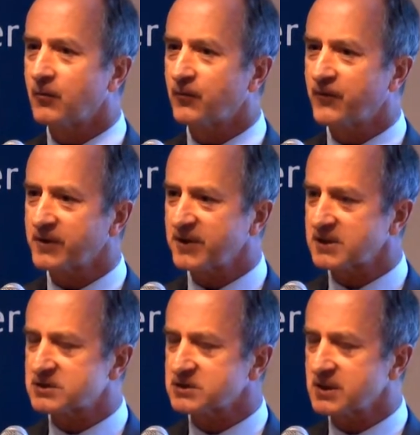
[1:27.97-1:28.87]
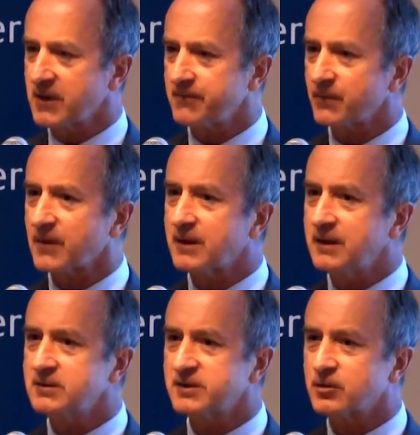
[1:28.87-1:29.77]
first
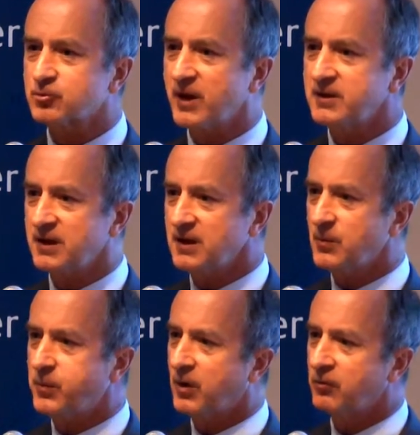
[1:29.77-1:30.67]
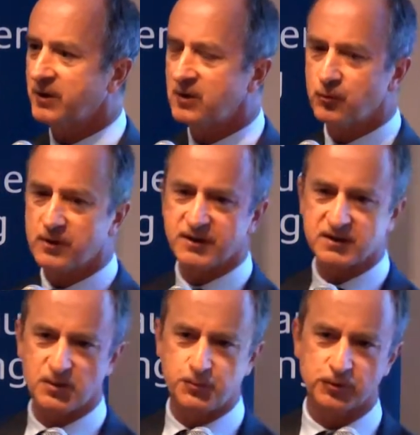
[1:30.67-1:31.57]
integrating Poland
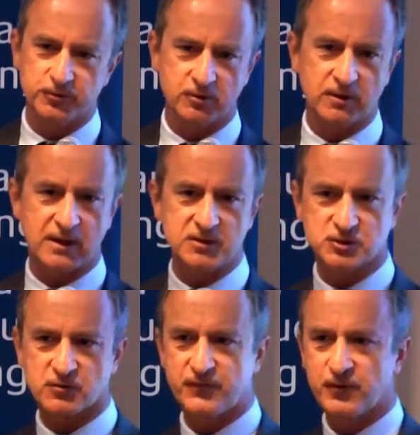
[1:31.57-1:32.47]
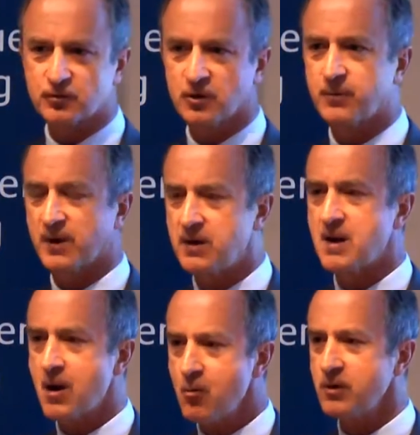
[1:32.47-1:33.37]
with the political culture of Europe, and
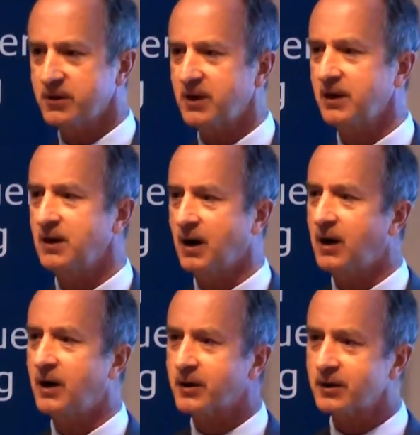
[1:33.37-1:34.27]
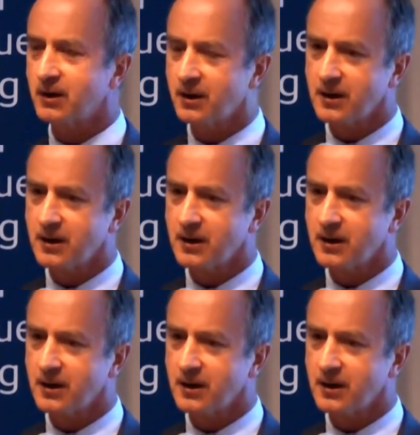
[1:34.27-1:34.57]
now they are